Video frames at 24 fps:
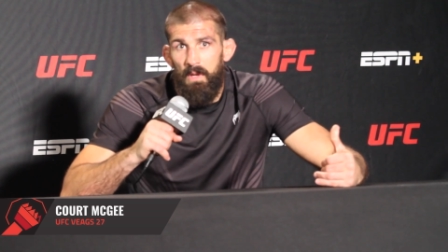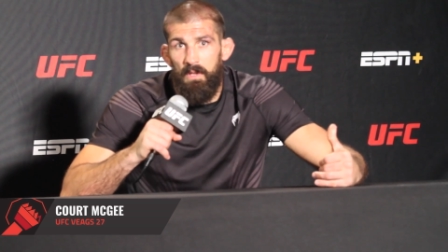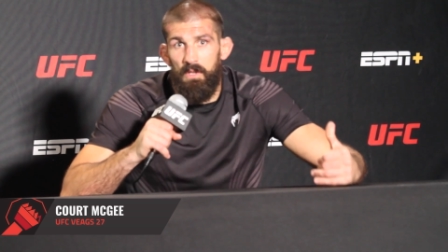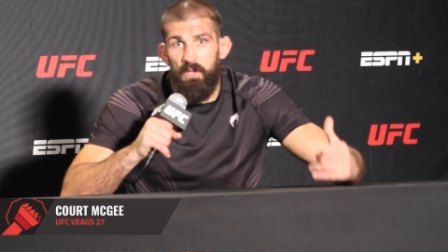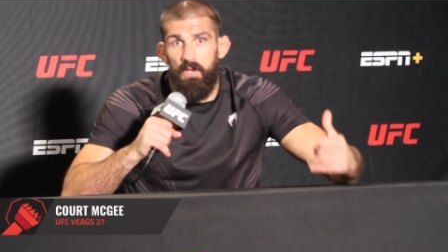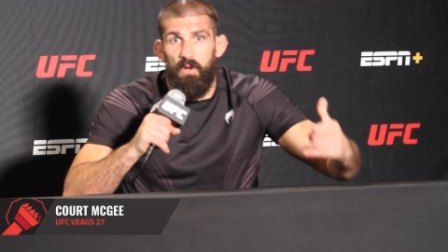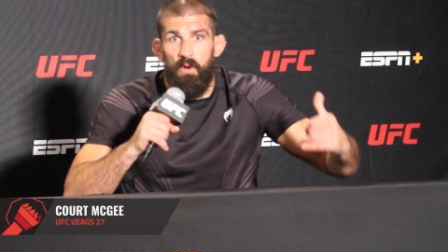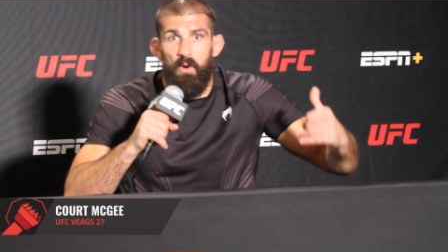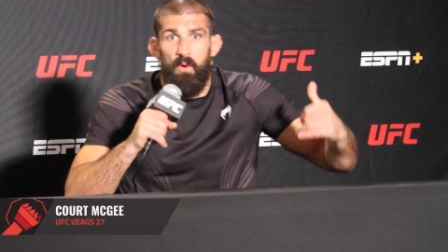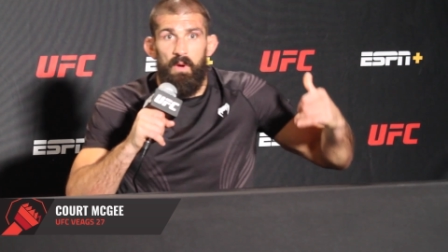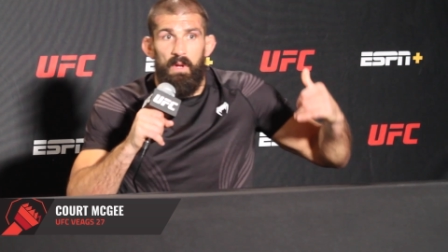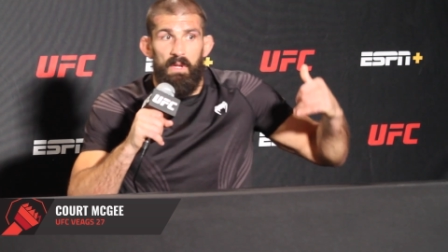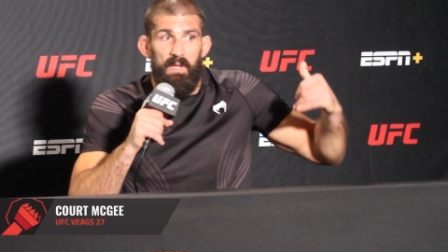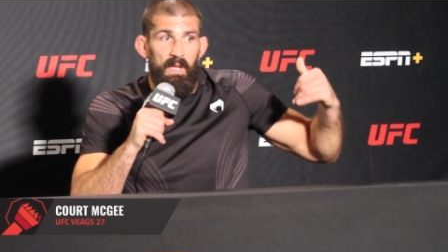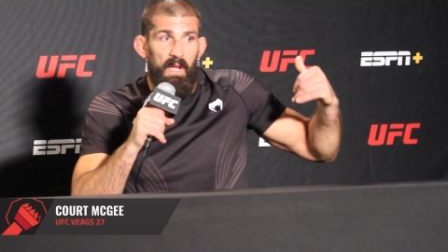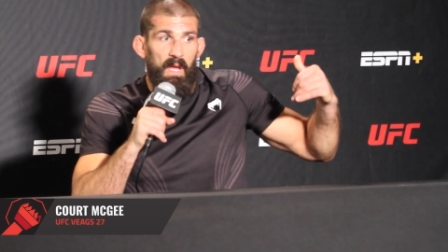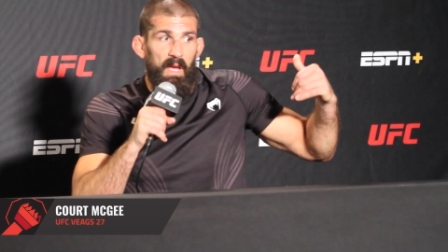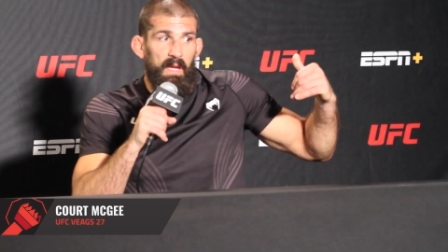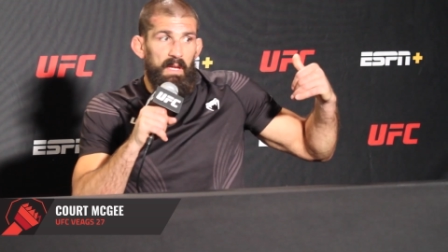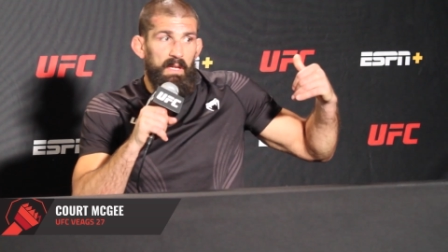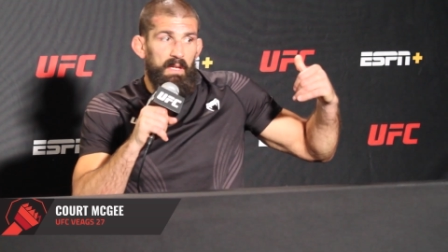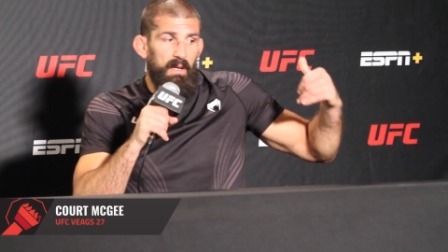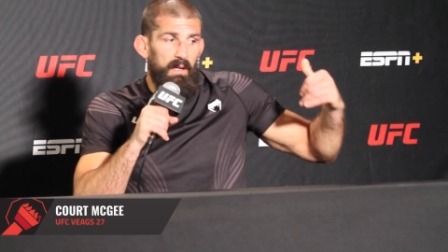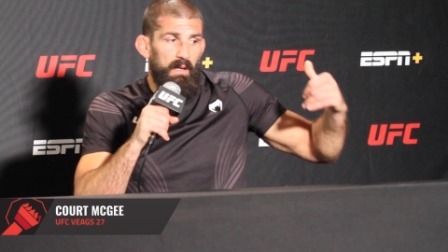you know, and
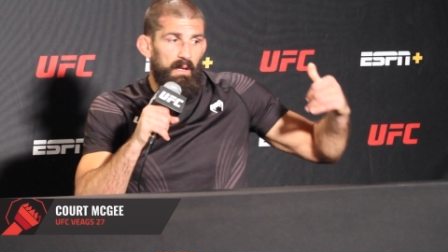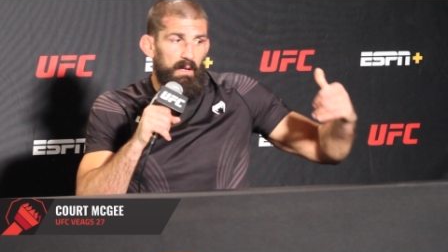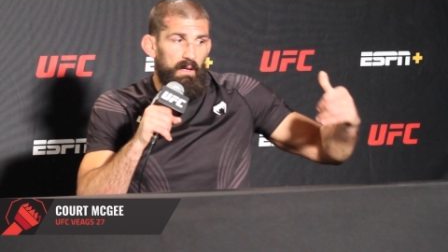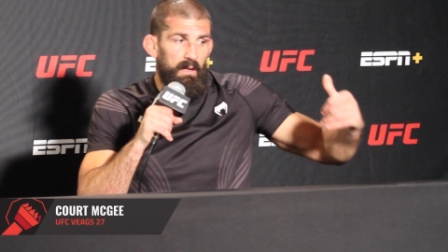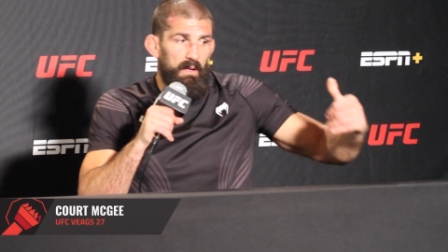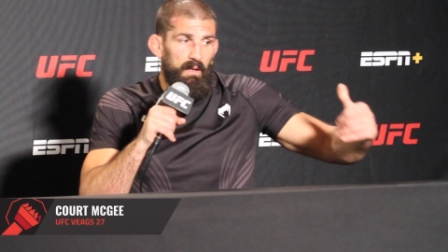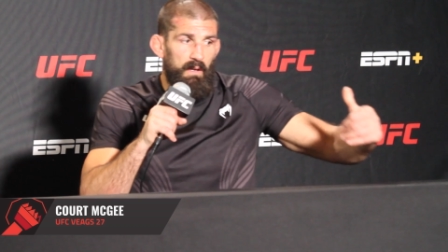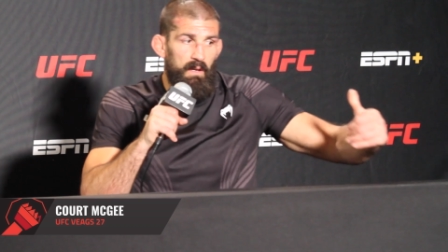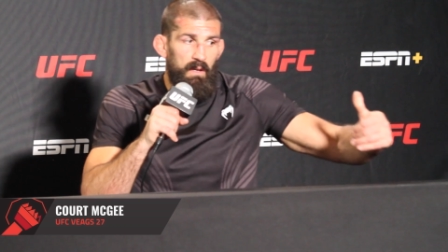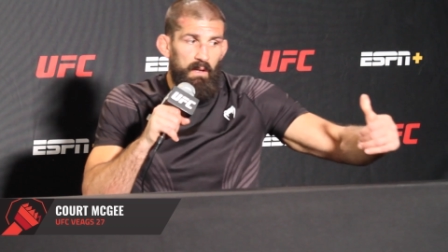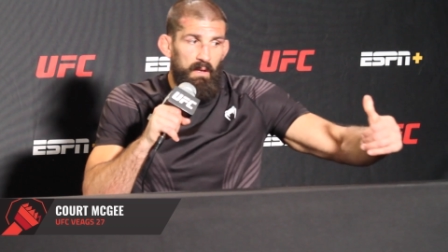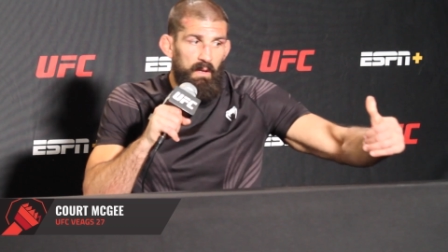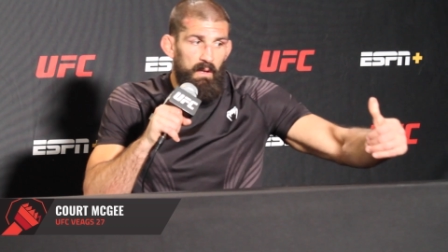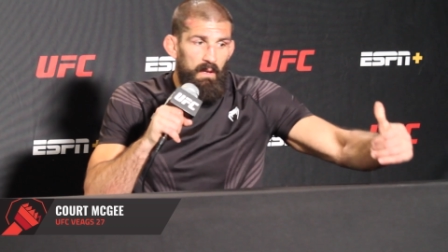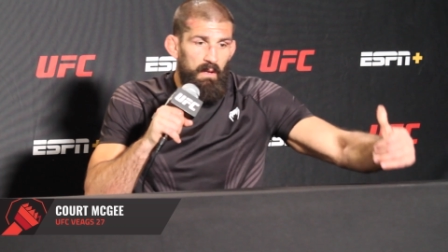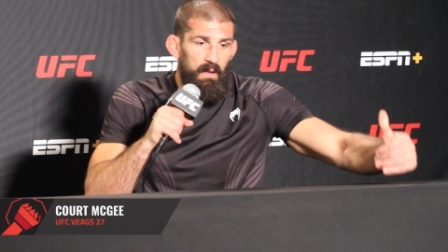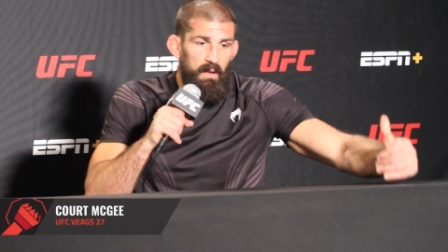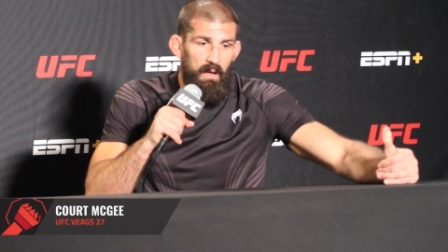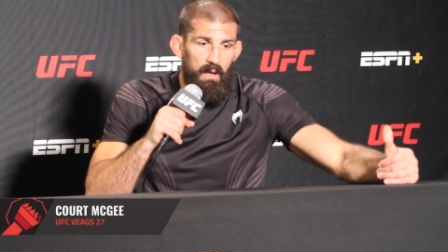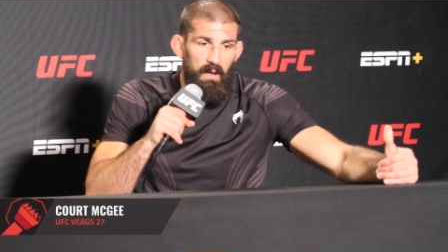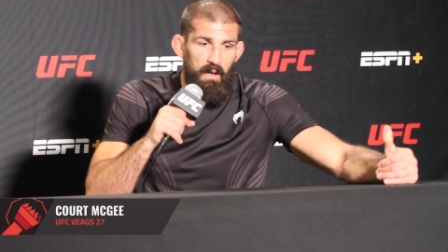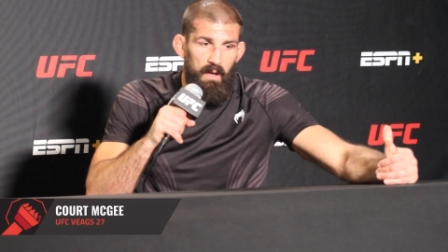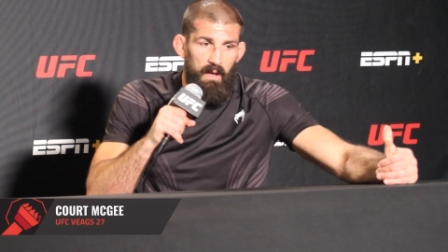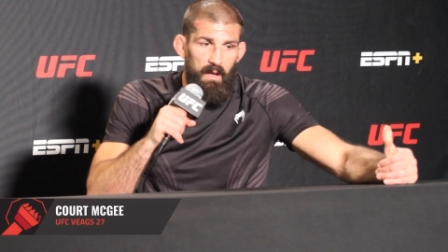like uh,
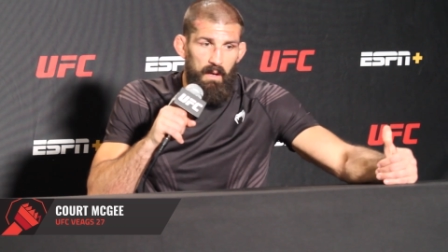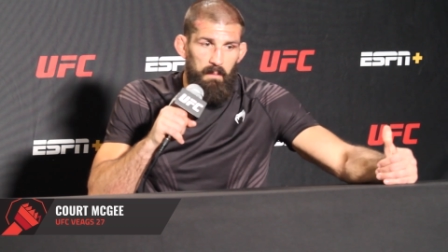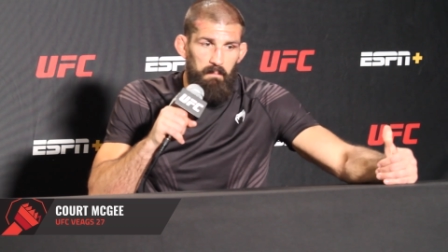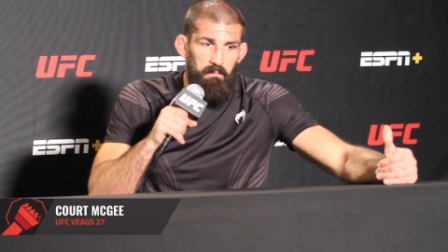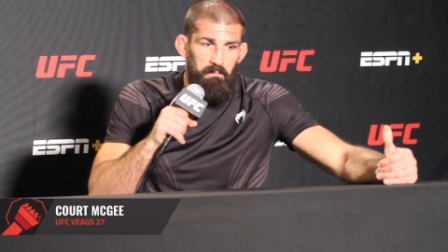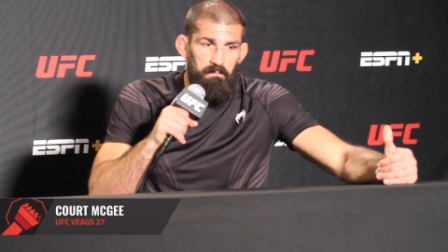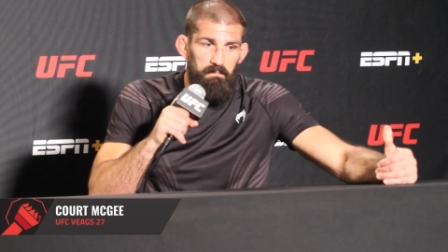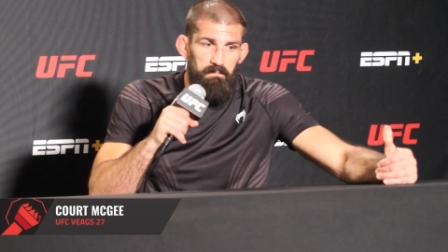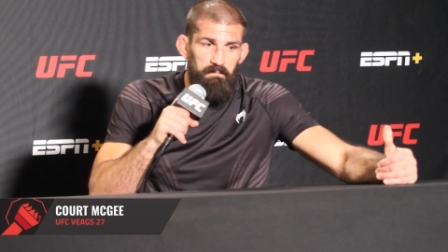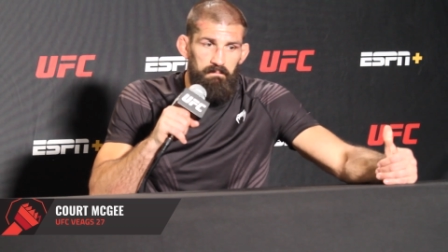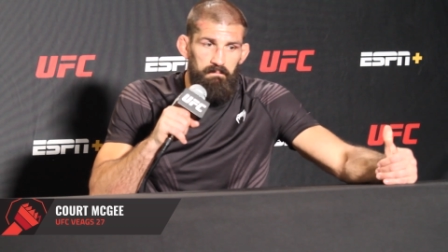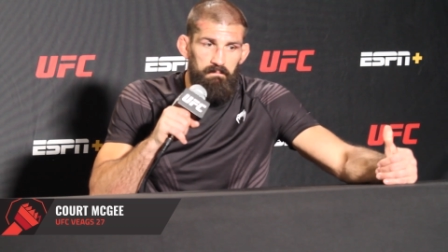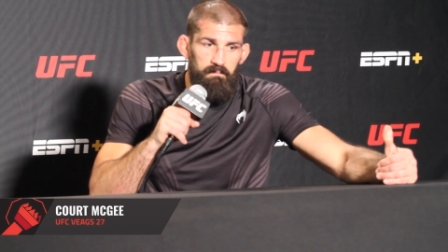um,